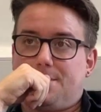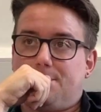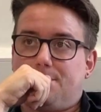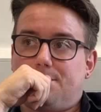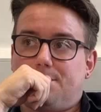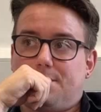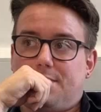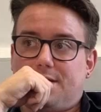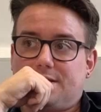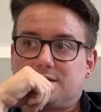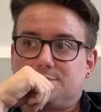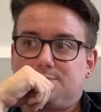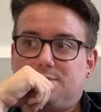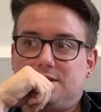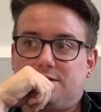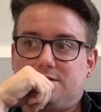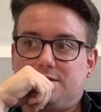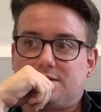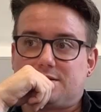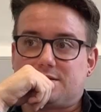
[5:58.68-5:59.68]
My
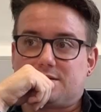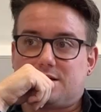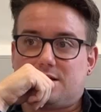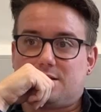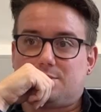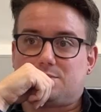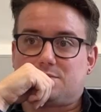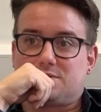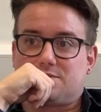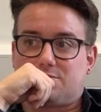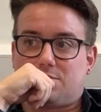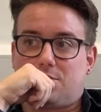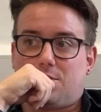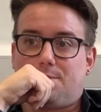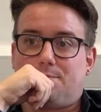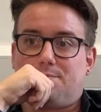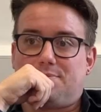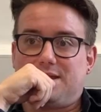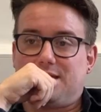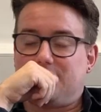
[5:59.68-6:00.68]
experience comes
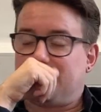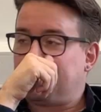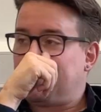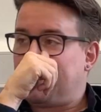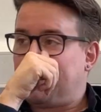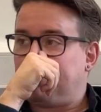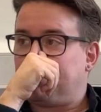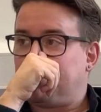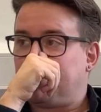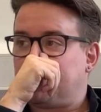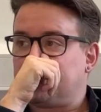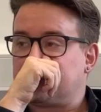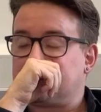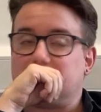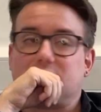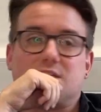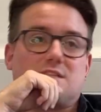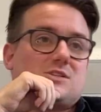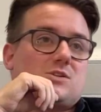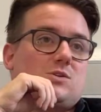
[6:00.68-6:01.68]
from being that person
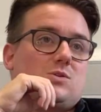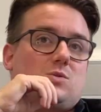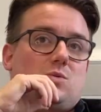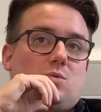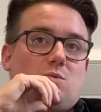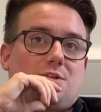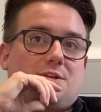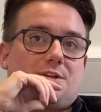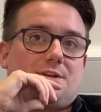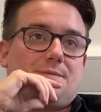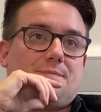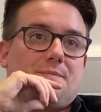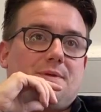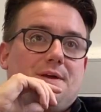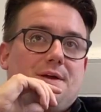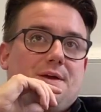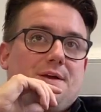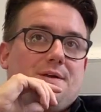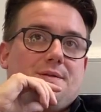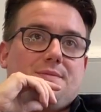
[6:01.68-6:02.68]
in school that,
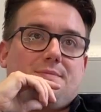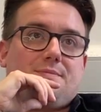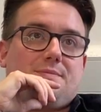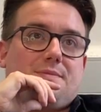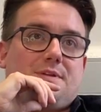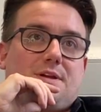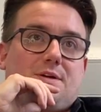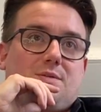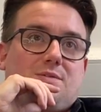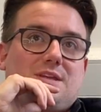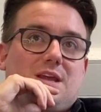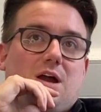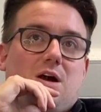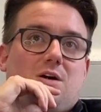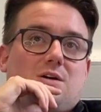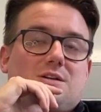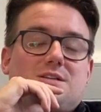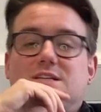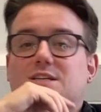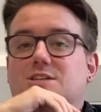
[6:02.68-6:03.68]
the
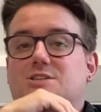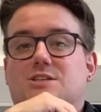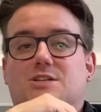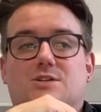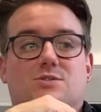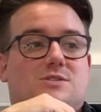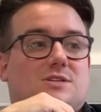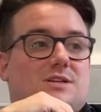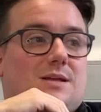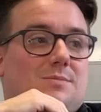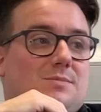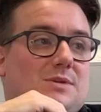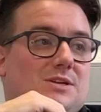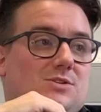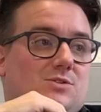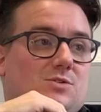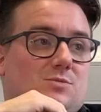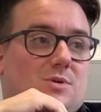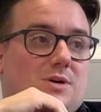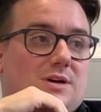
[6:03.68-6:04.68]
art teacher used to me
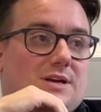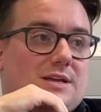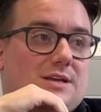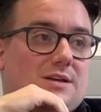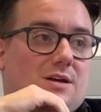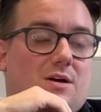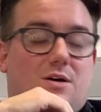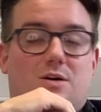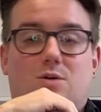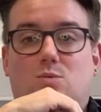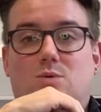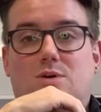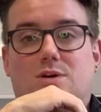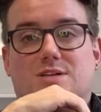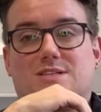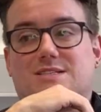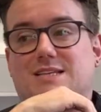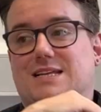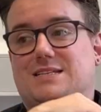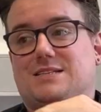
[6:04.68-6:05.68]
do my
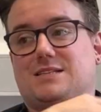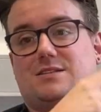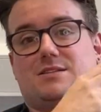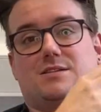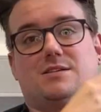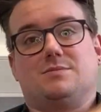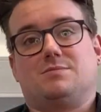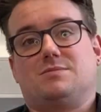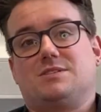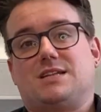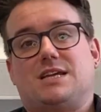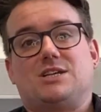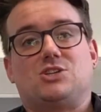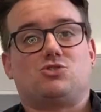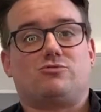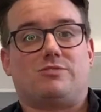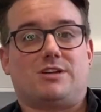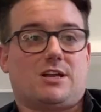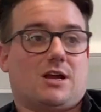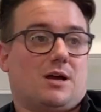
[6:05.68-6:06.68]
artwork sat in the
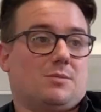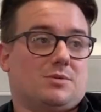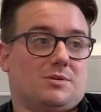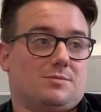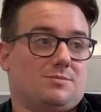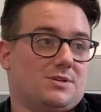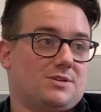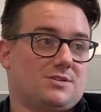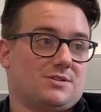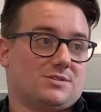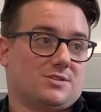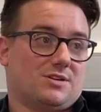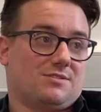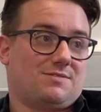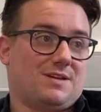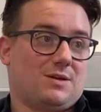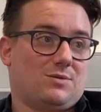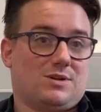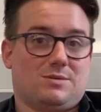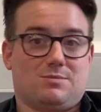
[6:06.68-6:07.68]
stationery cupboard because I
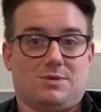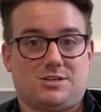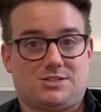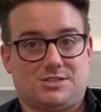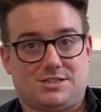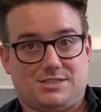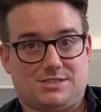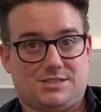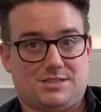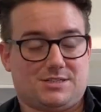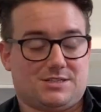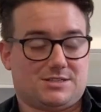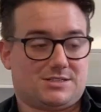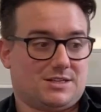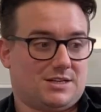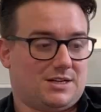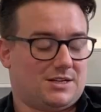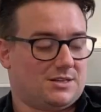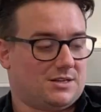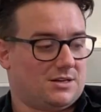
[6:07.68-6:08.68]
found it much easier than
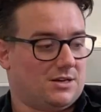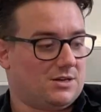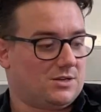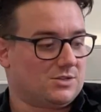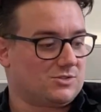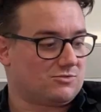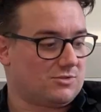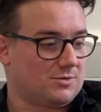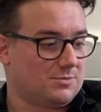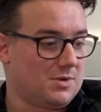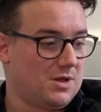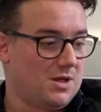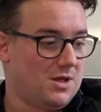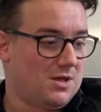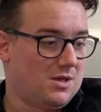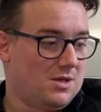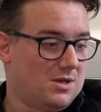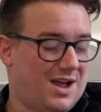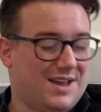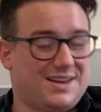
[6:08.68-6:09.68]
sitting in the classroom.
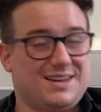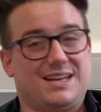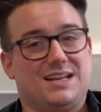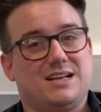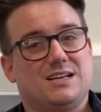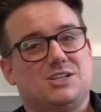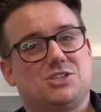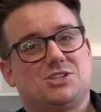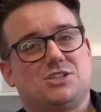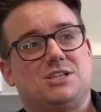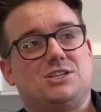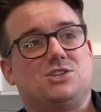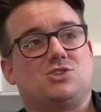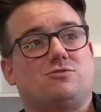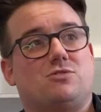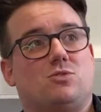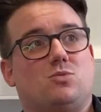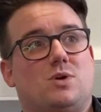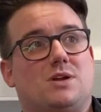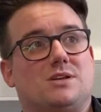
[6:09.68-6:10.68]
I had an English
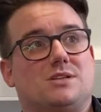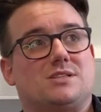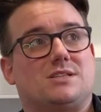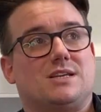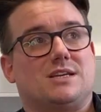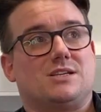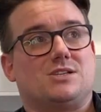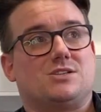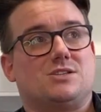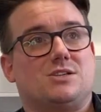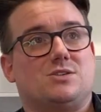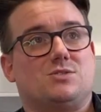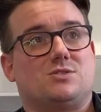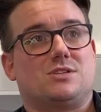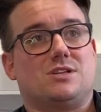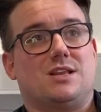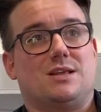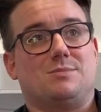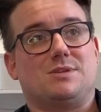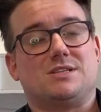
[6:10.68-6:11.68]
teacher at one stage that used
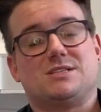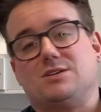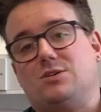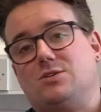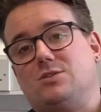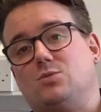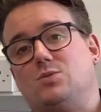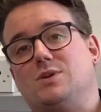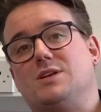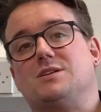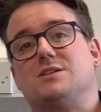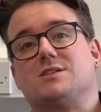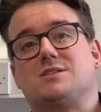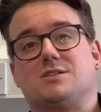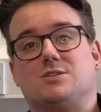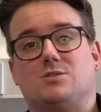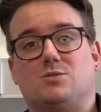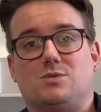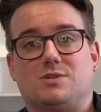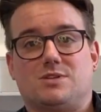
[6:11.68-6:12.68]
to let me sit on the
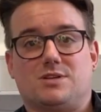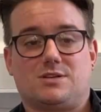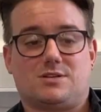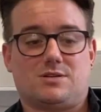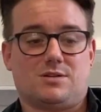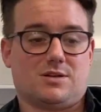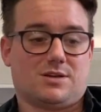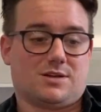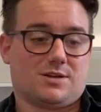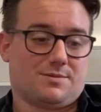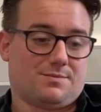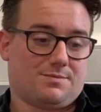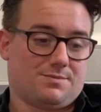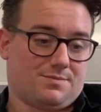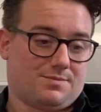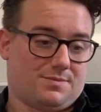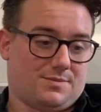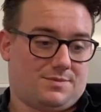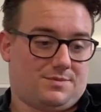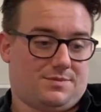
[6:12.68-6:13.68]
windowsill with
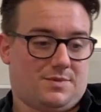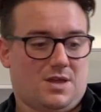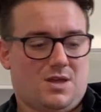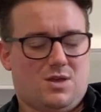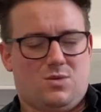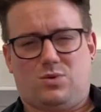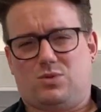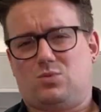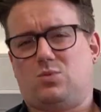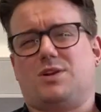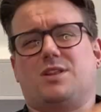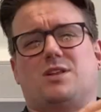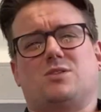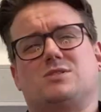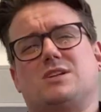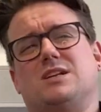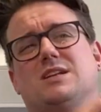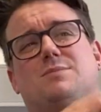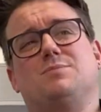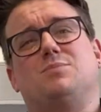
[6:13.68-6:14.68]
with one of those
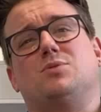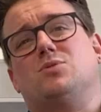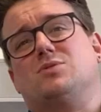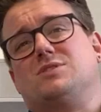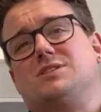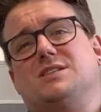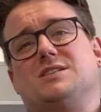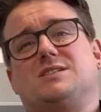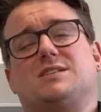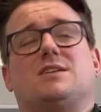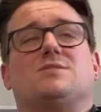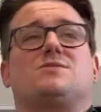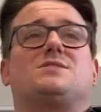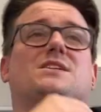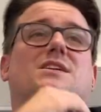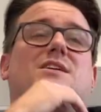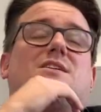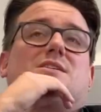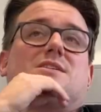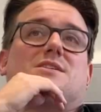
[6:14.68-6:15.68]
clipboards instead of
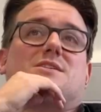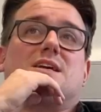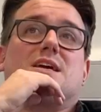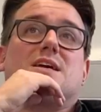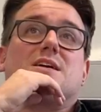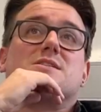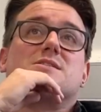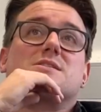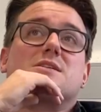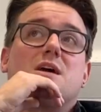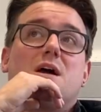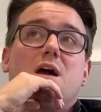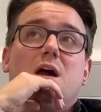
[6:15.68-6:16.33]
sitting at a desk.